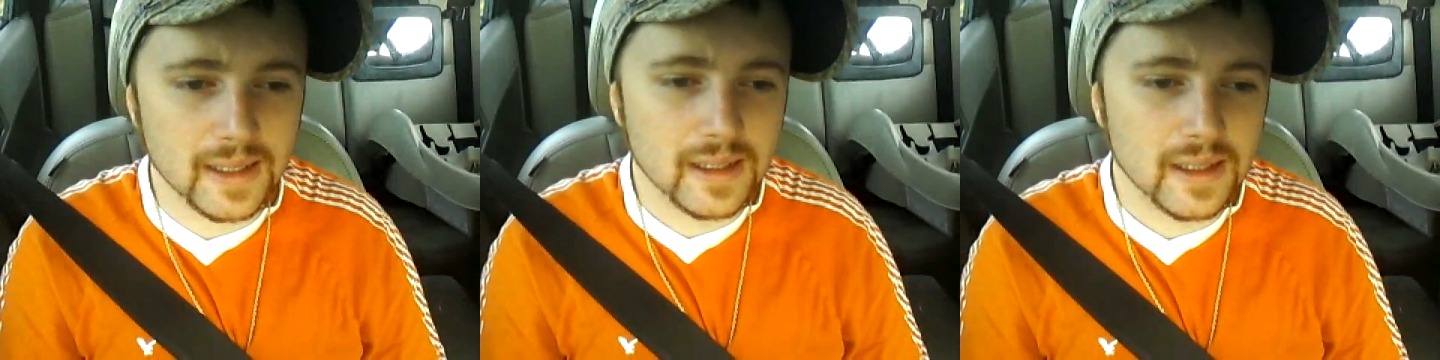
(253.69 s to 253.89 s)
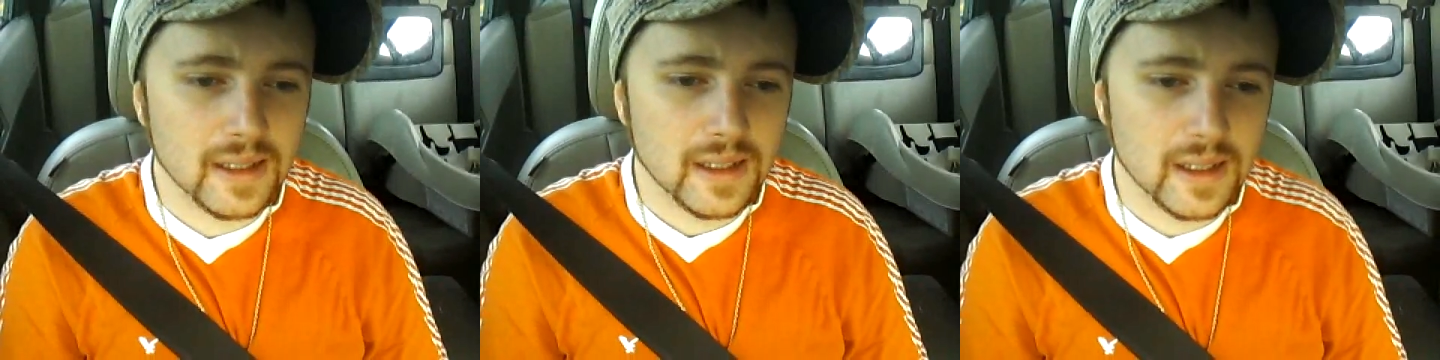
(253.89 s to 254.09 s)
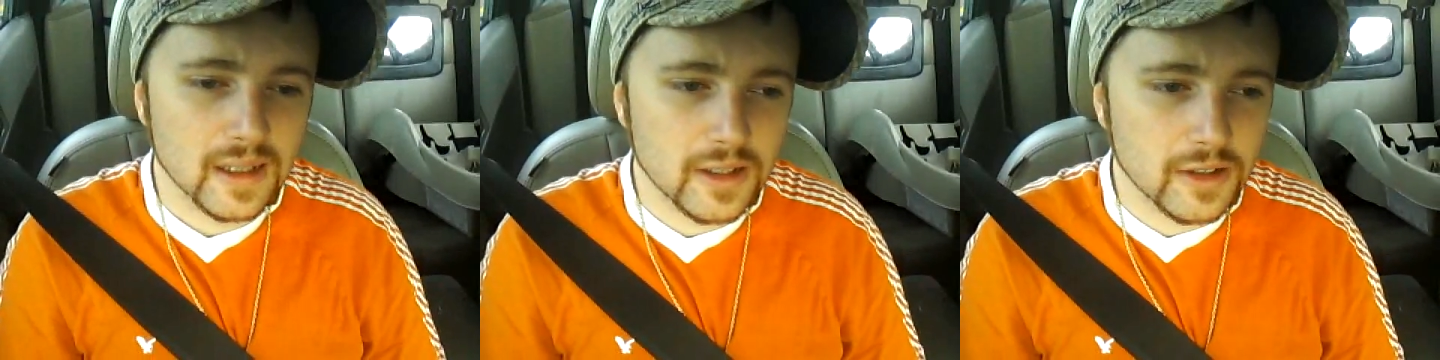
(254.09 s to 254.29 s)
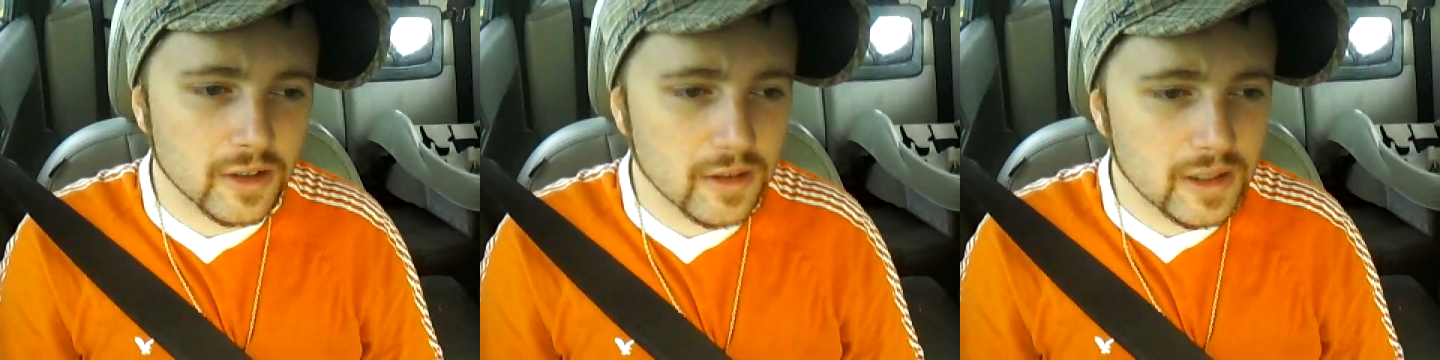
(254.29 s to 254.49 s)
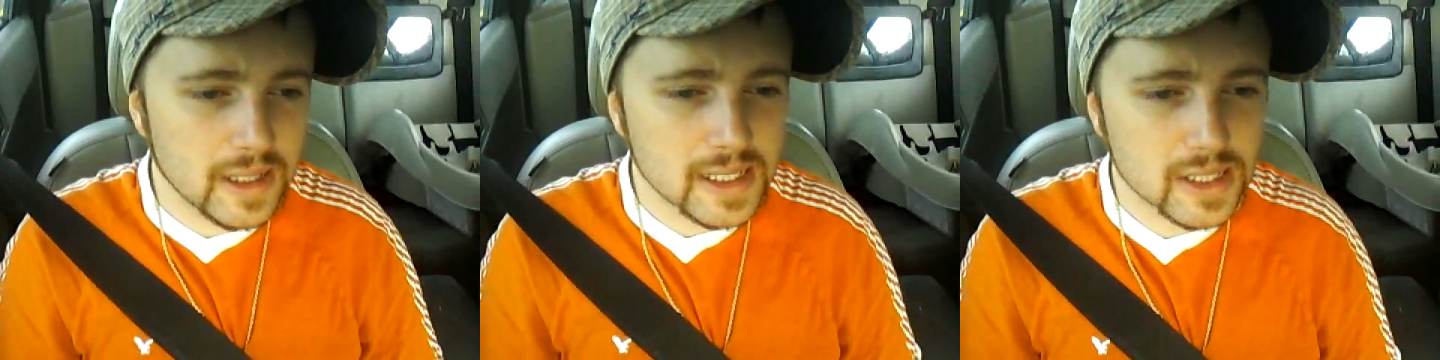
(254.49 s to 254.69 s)

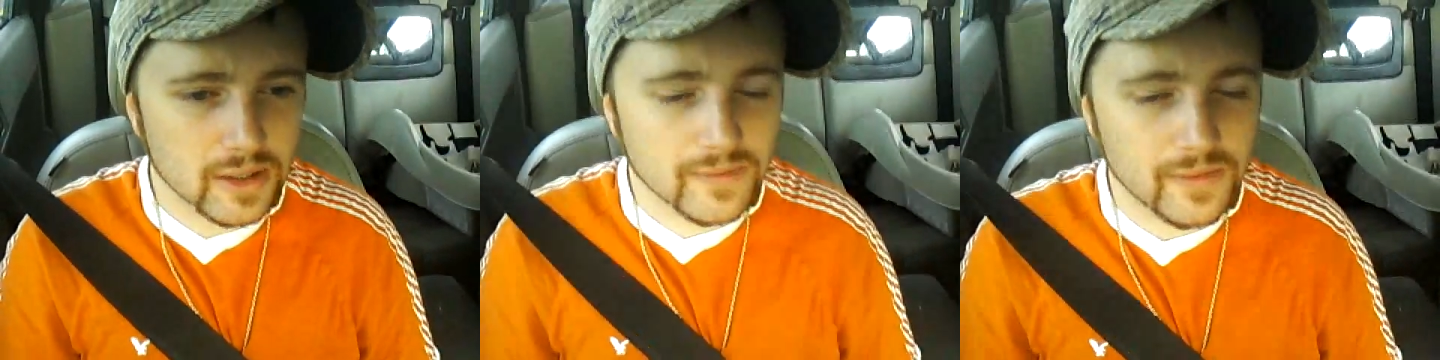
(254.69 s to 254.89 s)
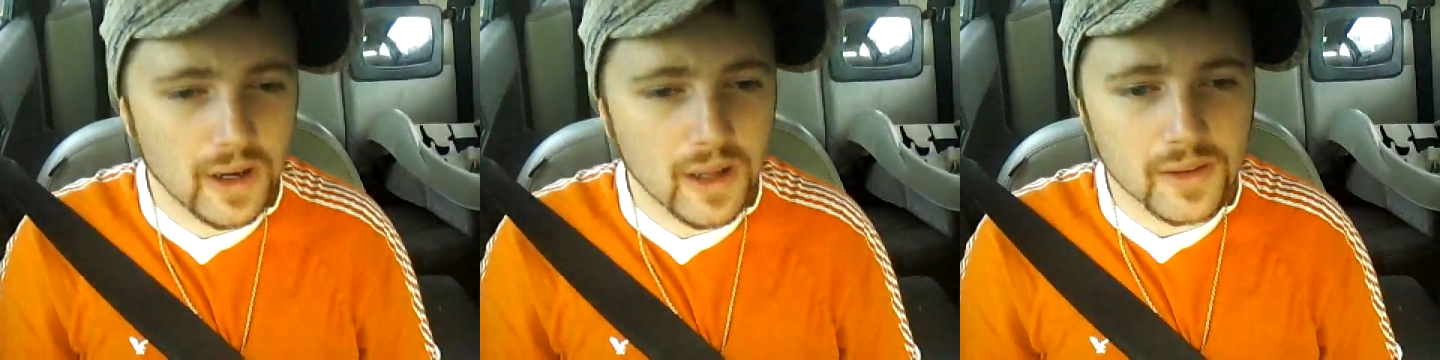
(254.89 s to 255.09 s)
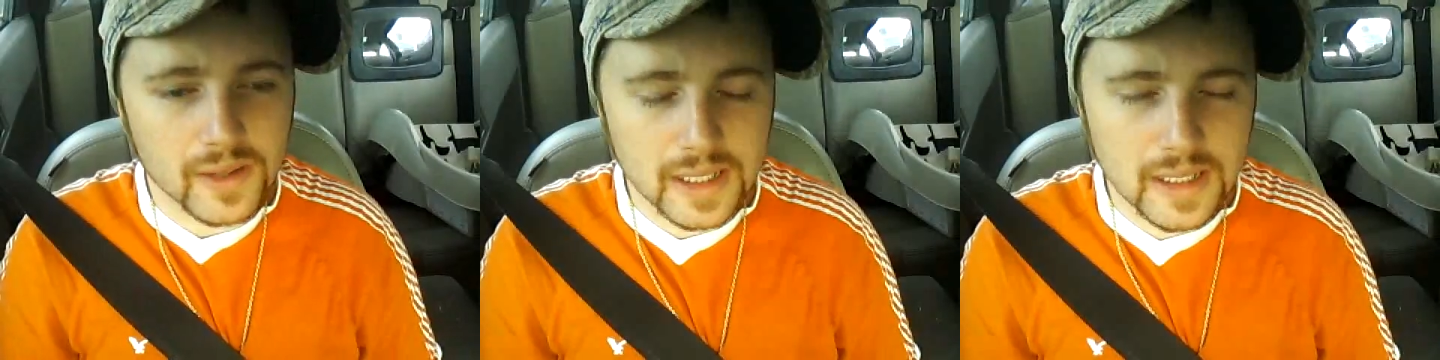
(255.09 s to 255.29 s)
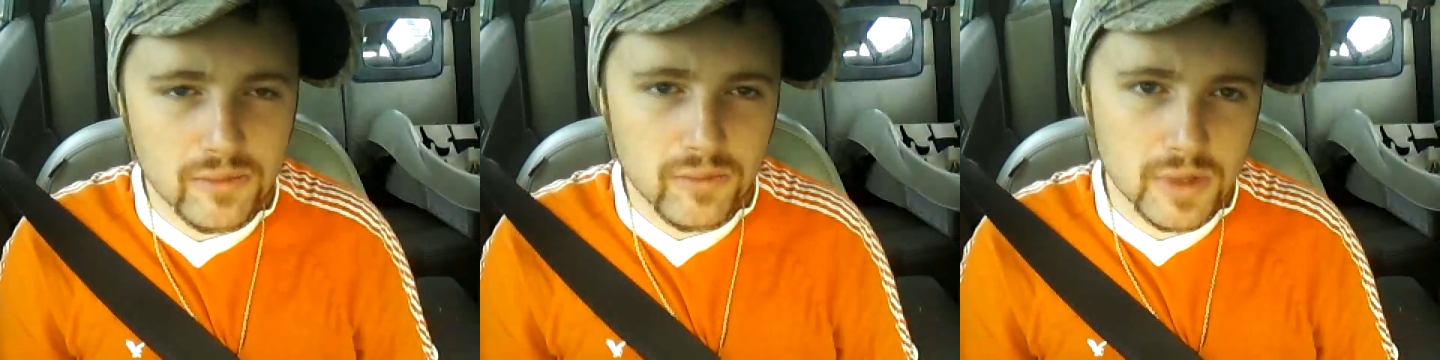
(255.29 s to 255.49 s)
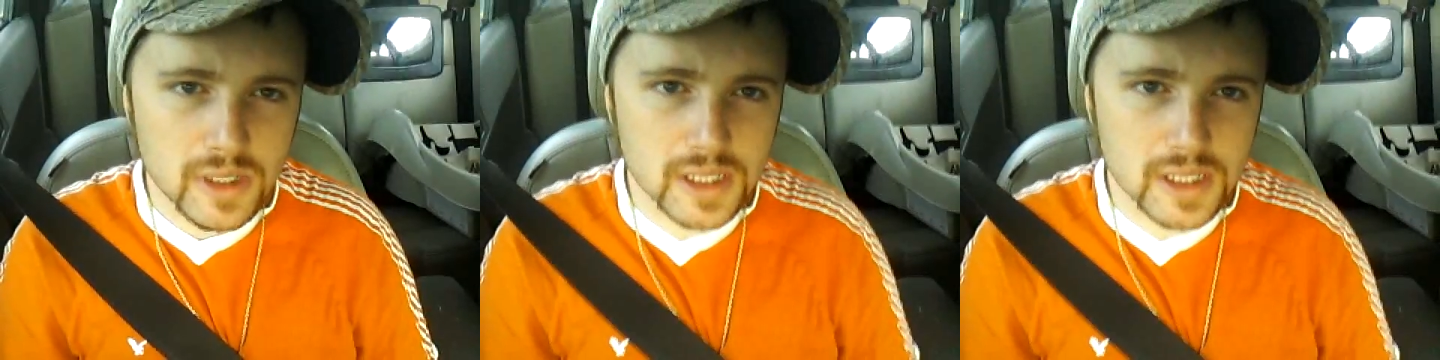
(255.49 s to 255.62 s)
And you know He is our Father.